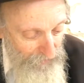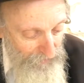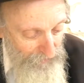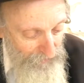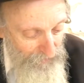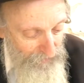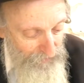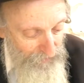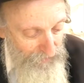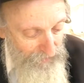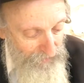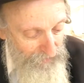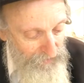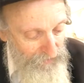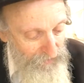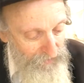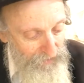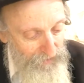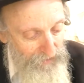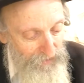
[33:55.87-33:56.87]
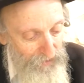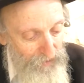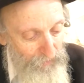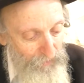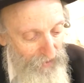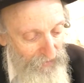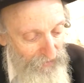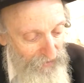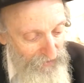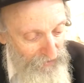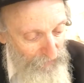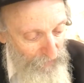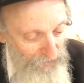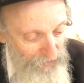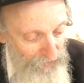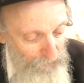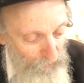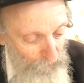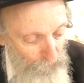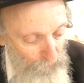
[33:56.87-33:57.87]
He's telling bad things about
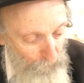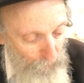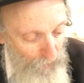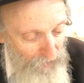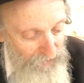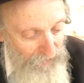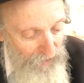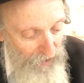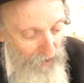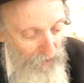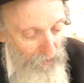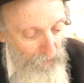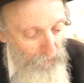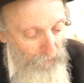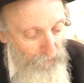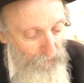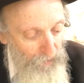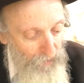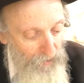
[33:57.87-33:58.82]
him in front of